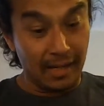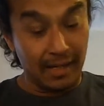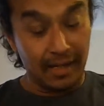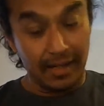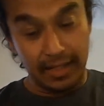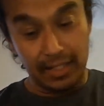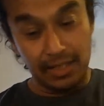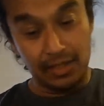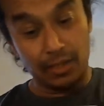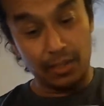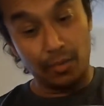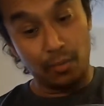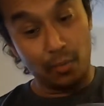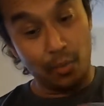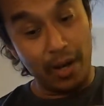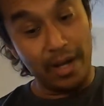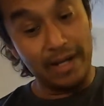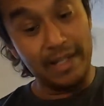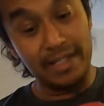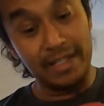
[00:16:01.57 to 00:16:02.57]

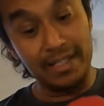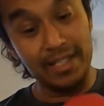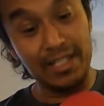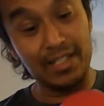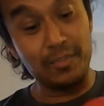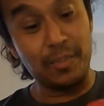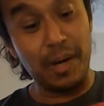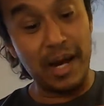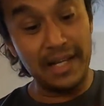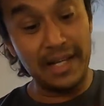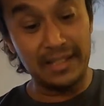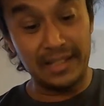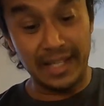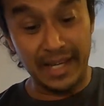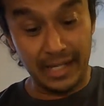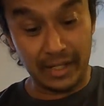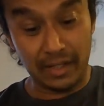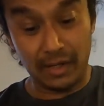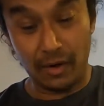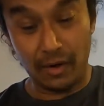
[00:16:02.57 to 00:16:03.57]
so this is my take
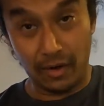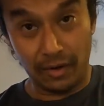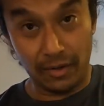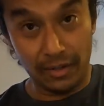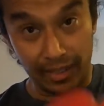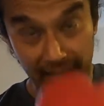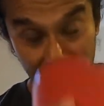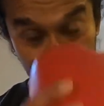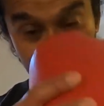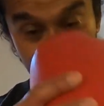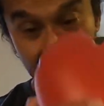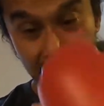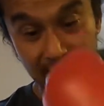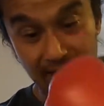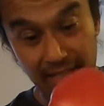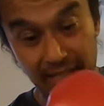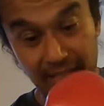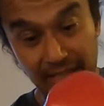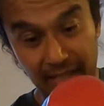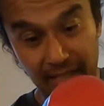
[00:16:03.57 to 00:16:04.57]
on the
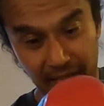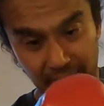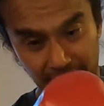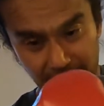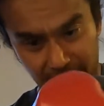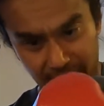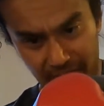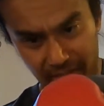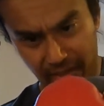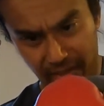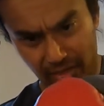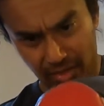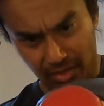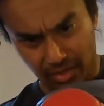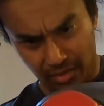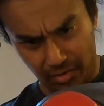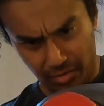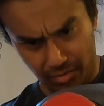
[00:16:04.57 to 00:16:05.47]
density of this.